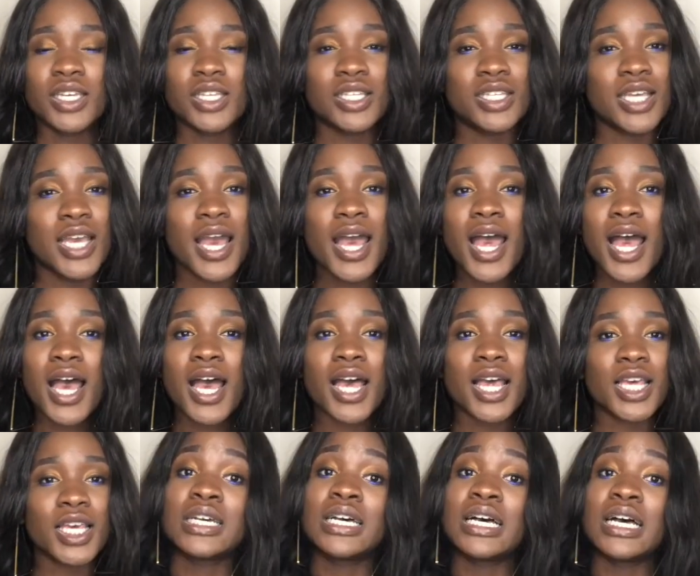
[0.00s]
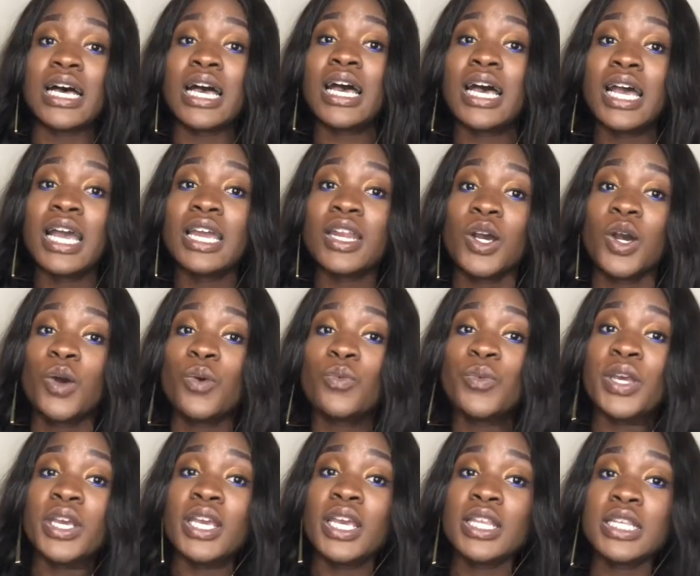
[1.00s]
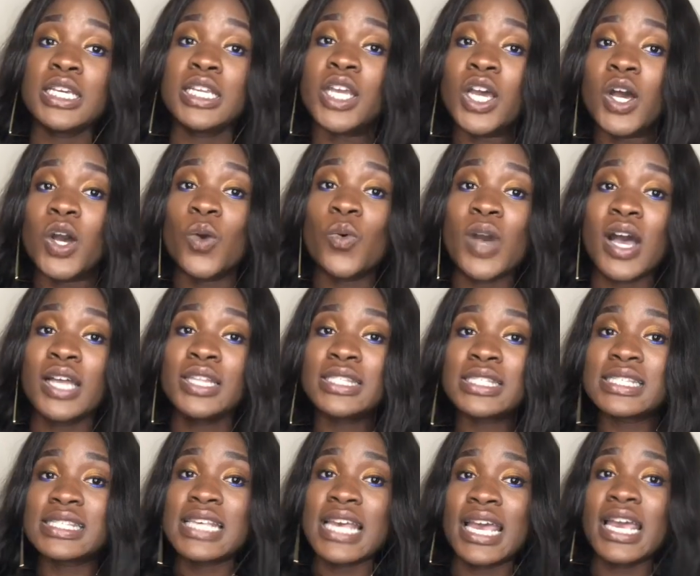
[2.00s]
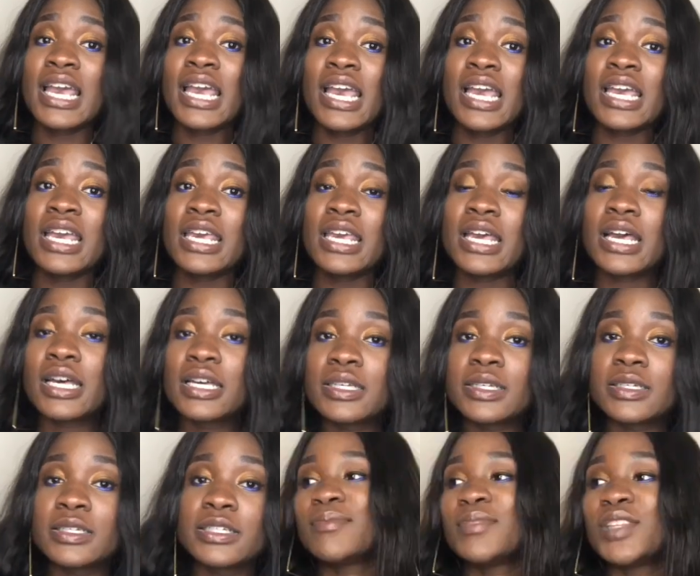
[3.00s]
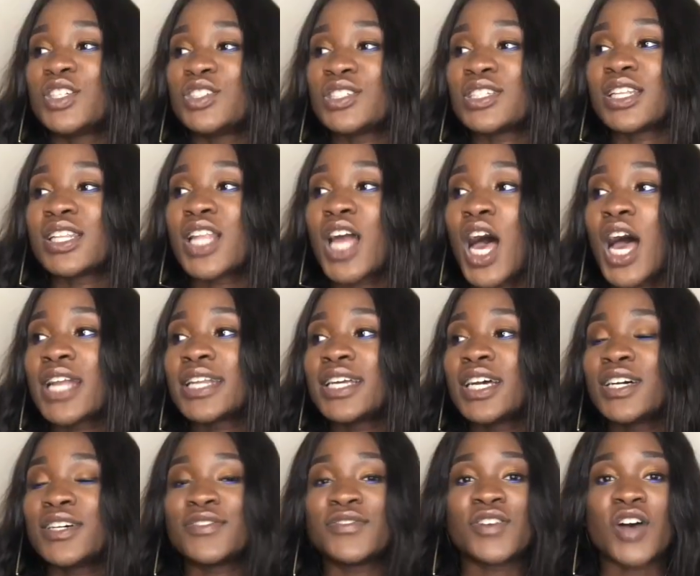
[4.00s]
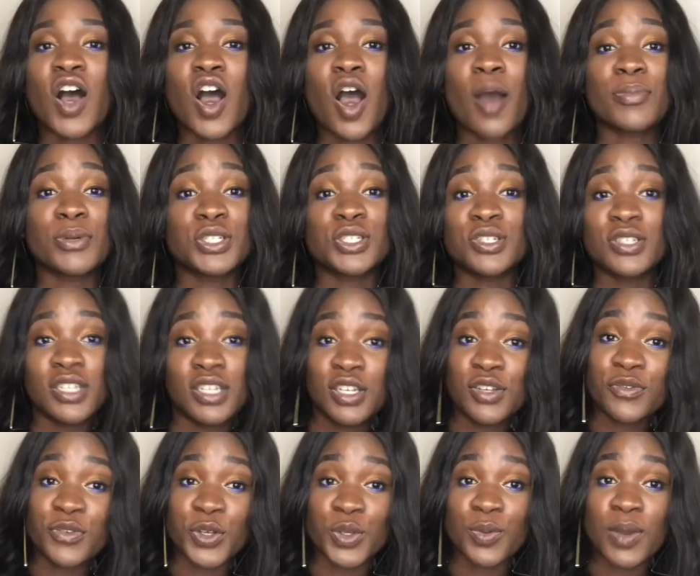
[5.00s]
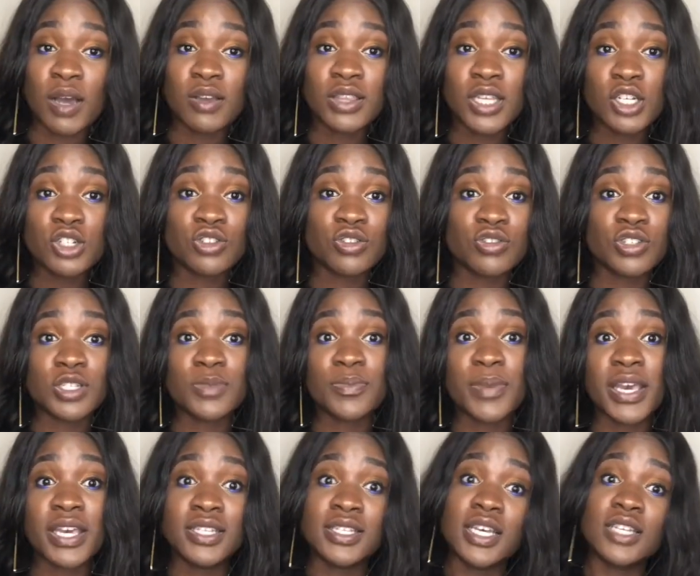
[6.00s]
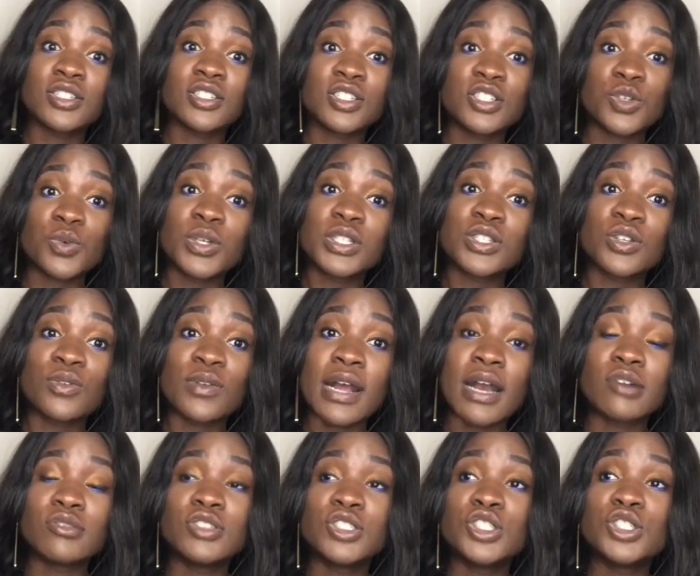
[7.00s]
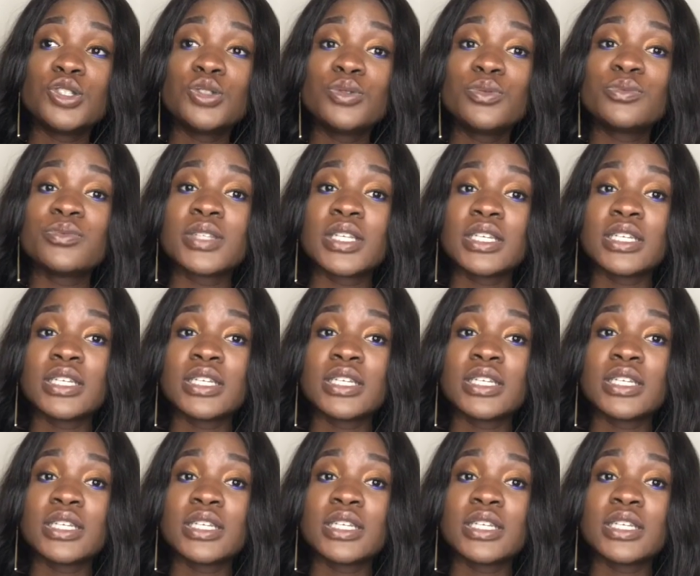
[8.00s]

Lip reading: Yeah, I don't really know what to say. There's a lot of opportunity for you out there, so just pay attention to what's around you.